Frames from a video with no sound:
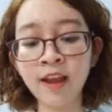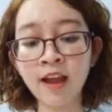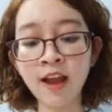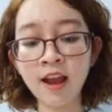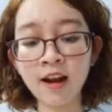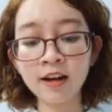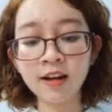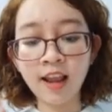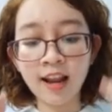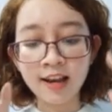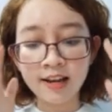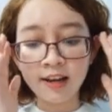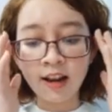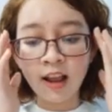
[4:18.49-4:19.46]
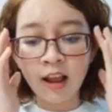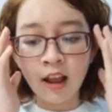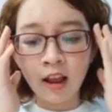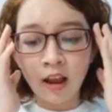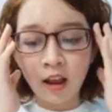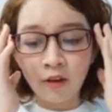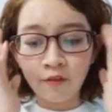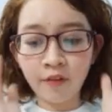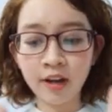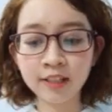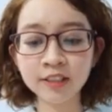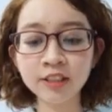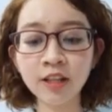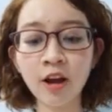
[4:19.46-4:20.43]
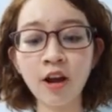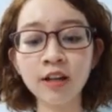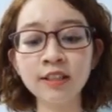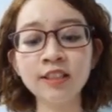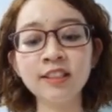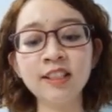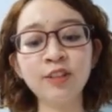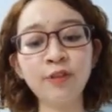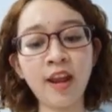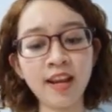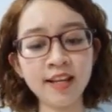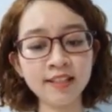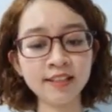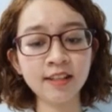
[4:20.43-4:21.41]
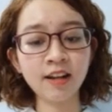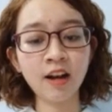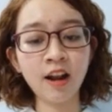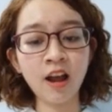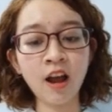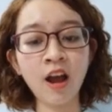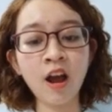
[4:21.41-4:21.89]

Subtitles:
and then the factors in situation.